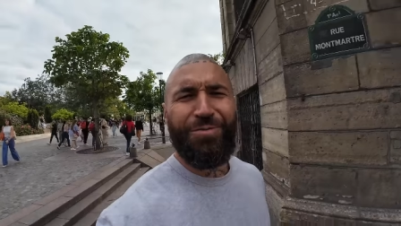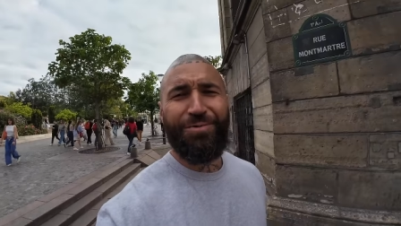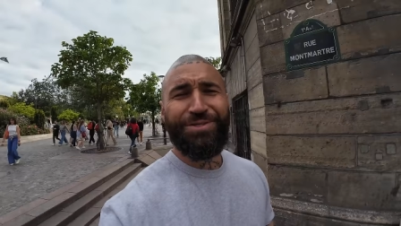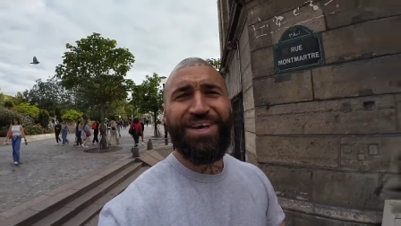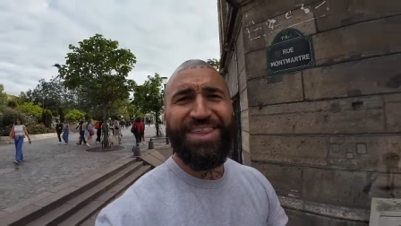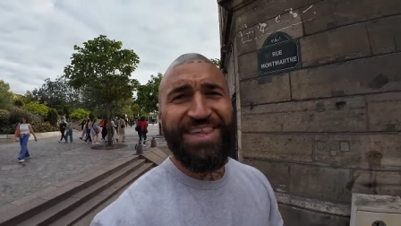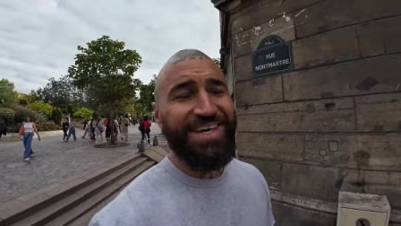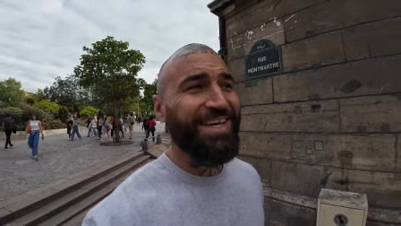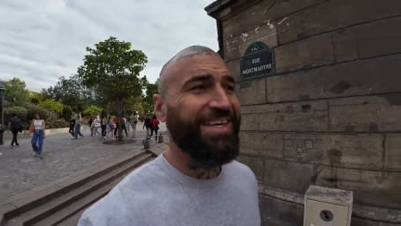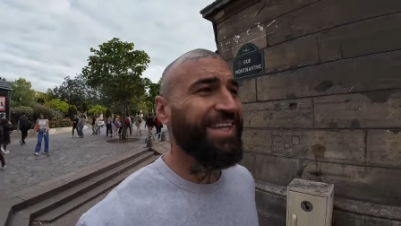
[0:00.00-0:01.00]
what was I
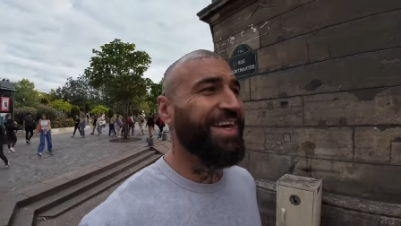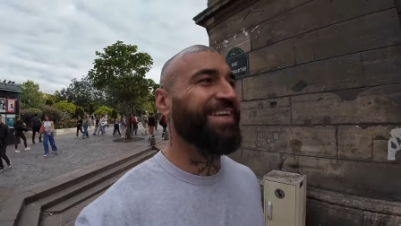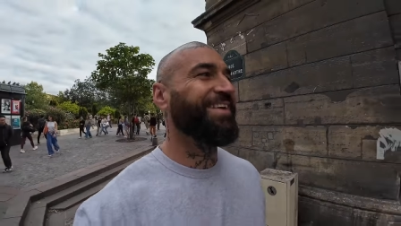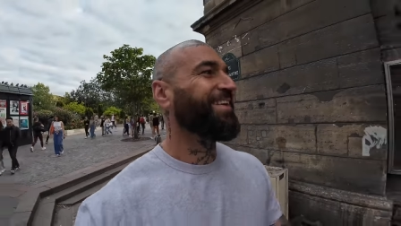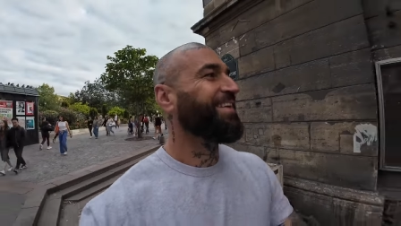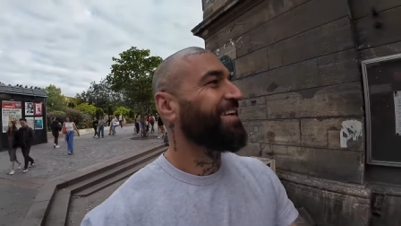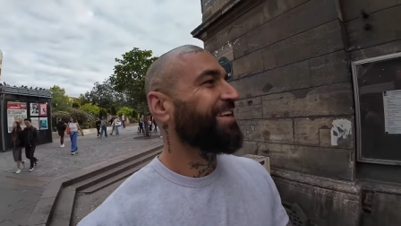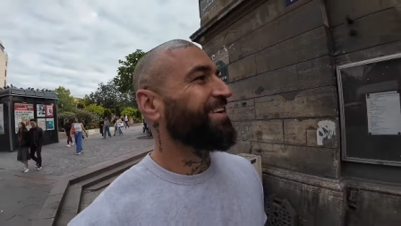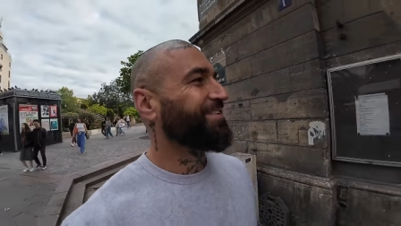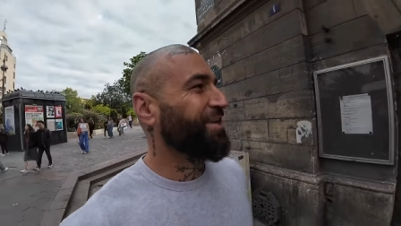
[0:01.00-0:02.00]
thinking then?
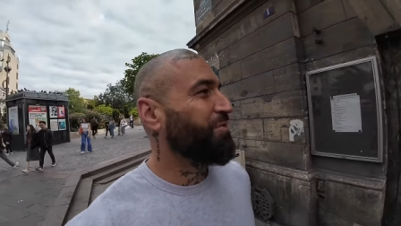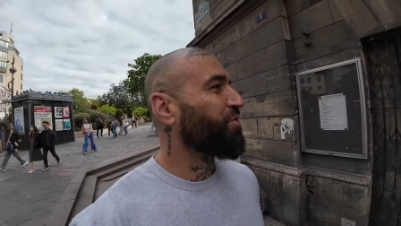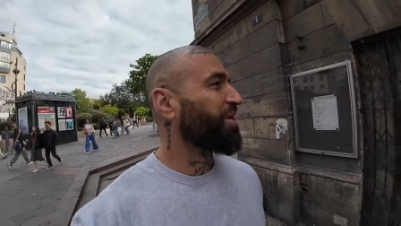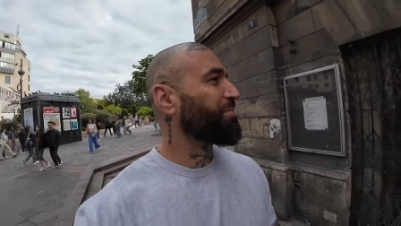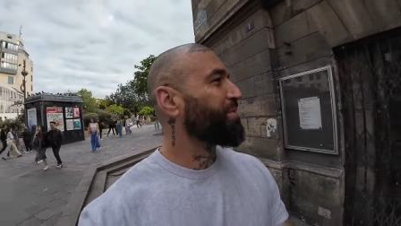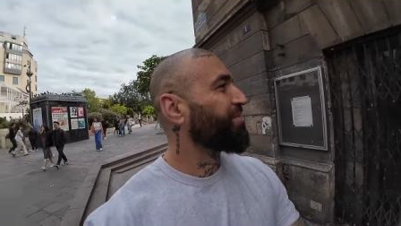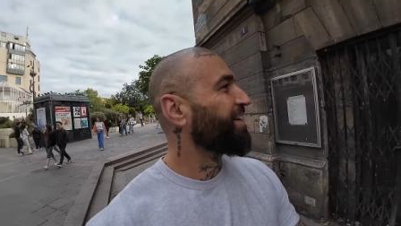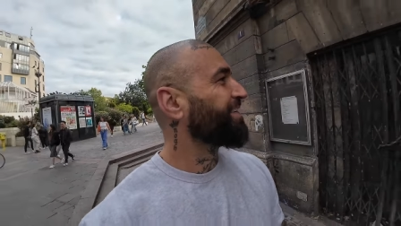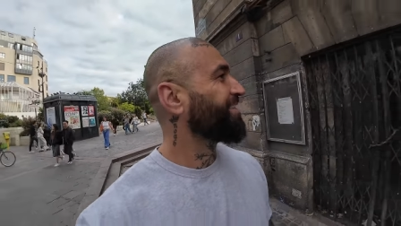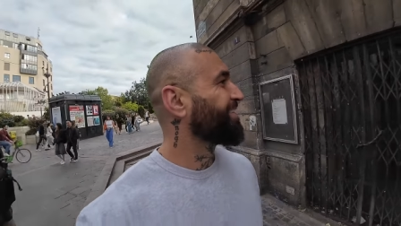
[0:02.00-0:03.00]
I was going to walk up and
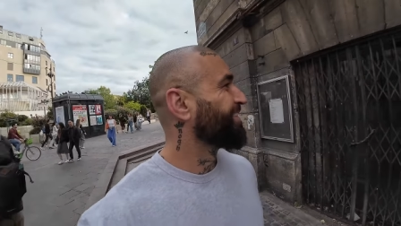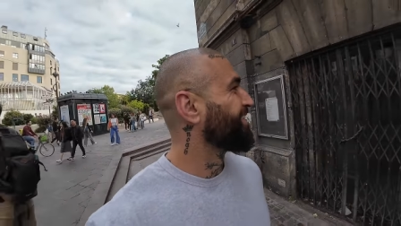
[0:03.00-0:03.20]
read it.